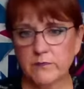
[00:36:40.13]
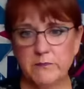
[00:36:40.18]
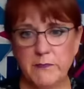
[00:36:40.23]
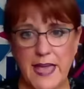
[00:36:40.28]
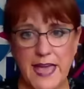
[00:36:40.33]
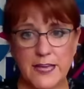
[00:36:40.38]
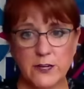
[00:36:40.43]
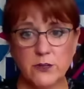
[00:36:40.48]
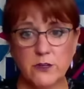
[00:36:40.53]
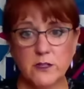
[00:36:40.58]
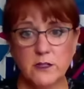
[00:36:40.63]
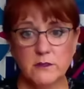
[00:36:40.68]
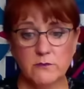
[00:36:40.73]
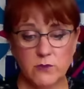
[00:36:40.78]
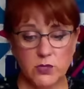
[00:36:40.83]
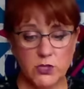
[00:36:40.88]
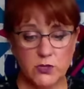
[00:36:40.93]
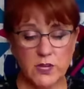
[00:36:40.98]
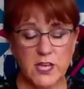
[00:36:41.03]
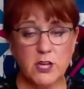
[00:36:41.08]
pattern,
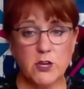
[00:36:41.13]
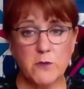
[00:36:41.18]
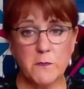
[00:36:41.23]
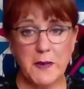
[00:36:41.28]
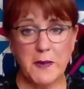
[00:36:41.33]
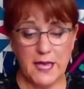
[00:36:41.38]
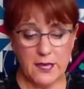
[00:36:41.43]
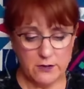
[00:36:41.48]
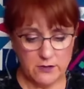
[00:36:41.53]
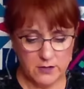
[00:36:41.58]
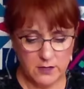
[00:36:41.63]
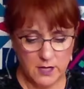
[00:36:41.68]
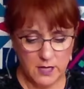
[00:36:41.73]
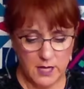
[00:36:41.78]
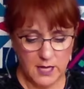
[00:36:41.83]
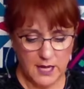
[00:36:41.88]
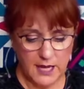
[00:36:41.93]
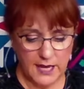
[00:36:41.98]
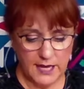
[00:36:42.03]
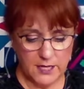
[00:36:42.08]
when you get your pattern
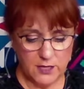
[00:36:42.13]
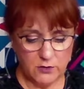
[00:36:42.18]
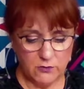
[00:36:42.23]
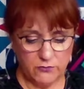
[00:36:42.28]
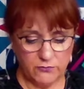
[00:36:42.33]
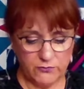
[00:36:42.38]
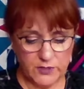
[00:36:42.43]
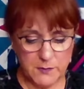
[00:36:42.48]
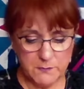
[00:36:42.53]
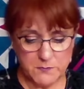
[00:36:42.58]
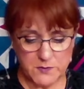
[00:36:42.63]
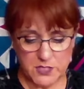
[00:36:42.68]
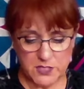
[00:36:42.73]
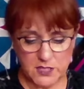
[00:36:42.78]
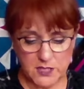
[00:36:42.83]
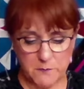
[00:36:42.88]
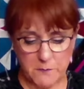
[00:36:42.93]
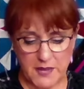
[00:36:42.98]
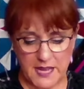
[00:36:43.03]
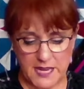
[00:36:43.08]
and you flip to
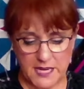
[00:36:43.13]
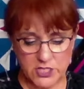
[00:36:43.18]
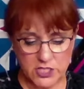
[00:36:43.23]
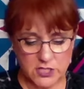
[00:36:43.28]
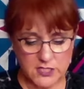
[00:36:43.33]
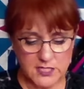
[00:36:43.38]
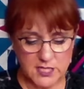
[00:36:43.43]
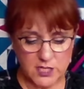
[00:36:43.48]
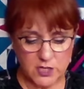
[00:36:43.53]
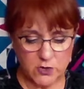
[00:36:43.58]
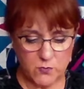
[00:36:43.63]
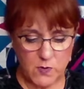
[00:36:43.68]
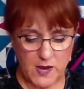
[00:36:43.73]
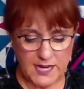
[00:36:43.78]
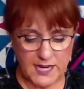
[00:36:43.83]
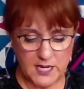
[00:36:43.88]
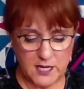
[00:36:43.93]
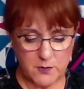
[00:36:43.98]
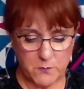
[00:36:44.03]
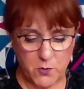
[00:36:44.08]
the pages and you're
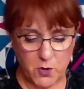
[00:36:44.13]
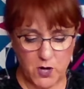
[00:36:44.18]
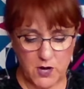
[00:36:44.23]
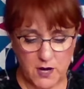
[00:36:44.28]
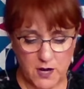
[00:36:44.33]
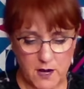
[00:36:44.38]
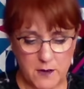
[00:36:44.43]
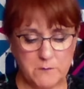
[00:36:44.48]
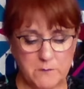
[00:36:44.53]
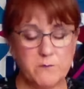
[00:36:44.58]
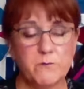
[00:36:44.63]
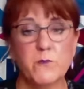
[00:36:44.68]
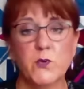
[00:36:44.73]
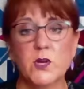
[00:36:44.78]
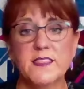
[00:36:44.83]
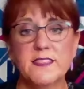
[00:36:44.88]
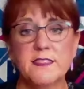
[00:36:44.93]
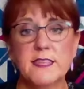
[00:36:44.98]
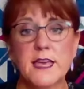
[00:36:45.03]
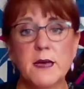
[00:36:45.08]
ready to um,
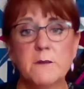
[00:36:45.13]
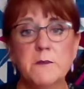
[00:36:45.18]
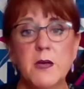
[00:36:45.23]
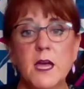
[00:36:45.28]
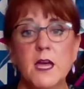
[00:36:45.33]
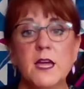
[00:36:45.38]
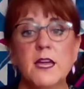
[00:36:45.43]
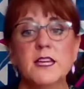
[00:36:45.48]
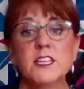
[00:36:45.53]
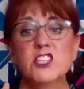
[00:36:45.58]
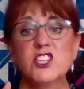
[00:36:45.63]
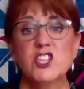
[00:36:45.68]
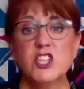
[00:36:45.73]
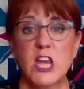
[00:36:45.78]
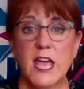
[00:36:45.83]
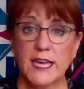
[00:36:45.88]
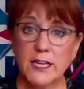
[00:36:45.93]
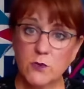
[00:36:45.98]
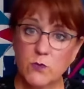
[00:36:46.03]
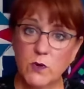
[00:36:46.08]
print them,
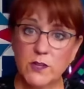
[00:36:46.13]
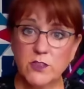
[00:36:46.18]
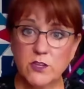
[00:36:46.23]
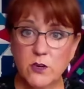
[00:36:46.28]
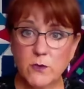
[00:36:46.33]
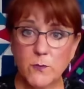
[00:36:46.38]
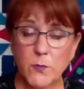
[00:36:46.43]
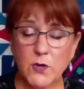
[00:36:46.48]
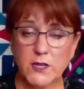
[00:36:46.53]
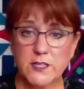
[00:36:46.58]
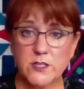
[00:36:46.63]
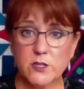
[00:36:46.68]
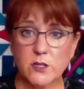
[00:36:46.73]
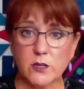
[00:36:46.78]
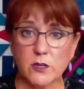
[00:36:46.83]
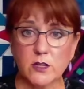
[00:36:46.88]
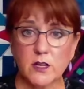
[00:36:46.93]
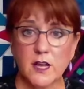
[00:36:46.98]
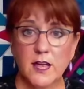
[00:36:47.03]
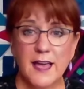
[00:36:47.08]
check with your
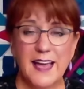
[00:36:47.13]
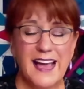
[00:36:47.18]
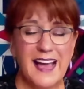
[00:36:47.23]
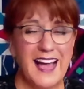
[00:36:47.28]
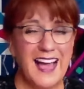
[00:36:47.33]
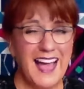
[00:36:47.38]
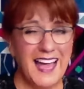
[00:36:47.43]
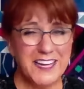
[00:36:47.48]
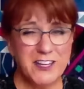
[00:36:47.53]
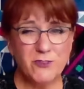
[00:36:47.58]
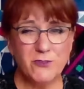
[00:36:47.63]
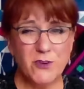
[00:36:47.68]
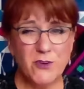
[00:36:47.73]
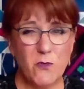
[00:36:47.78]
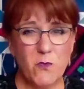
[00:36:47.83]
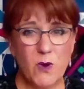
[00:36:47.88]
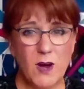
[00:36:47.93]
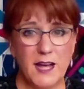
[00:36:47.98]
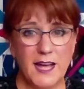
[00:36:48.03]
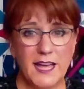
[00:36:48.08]
printer. I don't know
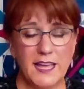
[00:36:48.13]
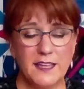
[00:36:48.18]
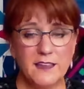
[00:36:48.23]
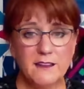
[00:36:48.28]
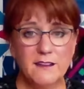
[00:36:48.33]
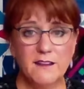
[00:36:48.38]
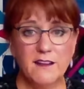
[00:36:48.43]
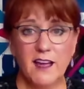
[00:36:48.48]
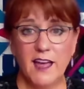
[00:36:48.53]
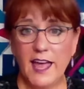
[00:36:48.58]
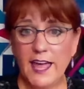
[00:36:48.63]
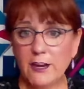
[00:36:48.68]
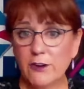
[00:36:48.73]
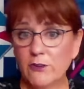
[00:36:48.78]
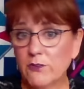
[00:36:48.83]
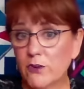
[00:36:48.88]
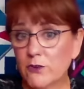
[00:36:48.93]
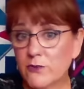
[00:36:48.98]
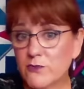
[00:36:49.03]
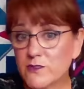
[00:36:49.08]
why. I don't
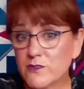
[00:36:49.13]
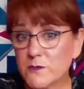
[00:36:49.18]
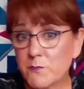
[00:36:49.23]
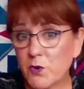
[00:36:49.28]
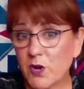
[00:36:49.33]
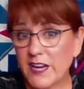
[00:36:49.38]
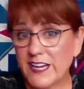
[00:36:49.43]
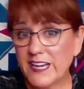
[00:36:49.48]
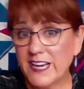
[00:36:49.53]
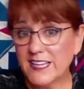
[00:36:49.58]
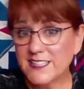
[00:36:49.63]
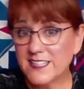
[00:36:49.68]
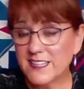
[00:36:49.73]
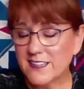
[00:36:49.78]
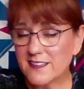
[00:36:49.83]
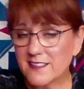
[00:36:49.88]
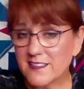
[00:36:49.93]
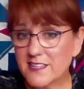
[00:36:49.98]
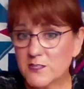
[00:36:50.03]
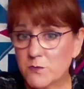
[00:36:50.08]
know whose bright
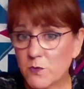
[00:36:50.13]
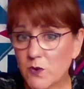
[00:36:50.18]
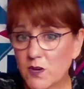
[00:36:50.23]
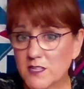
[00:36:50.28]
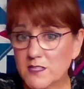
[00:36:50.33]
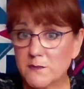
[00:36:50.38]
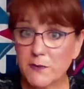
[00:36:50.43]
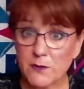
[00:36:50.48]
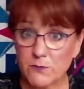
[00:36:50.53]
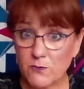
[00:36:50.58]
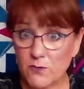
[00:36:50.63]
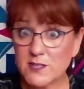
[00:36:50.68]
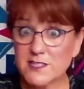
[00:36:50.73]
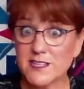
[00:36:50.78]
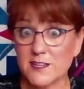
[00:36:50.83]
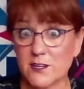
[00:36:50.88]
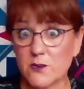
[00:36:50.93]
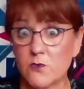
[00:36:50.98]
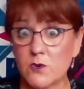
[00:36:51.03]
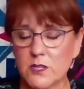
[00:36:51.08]
idea this was, but it
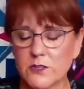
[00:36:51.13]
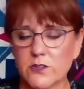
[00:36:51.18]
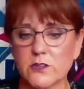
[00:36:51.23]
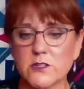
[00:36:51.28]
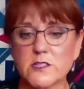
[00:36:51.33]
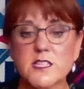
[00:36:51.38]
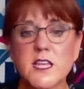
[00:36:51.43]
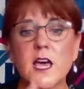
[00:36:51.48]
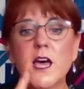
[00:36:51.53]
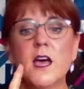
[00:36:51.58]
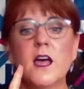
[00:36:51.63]
wasn't a quilter's.